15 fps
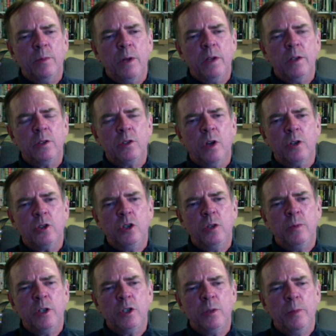not going to talk too
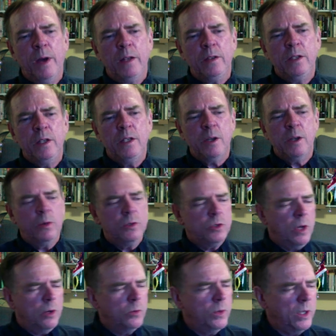much about these.
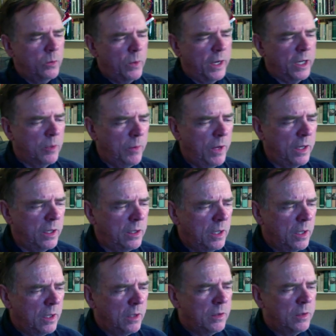I'd really recommend
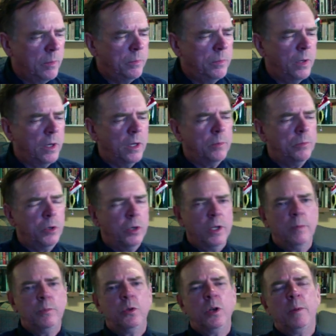The
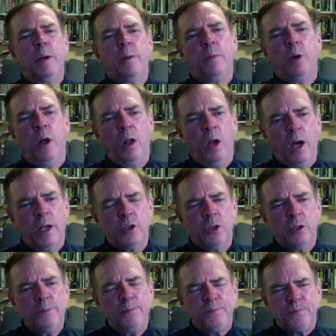Burning Boy by Paul
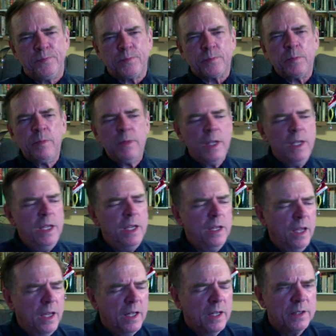Auster.
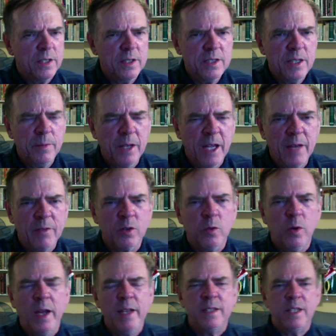He does something I haven't
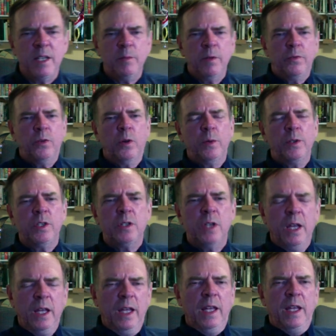quite seen before, which is
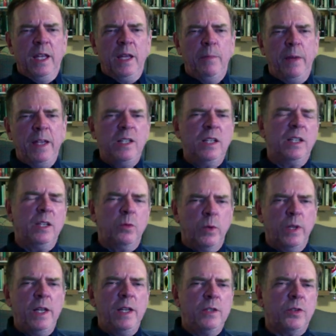he basically
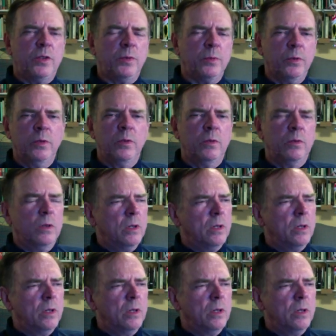reads through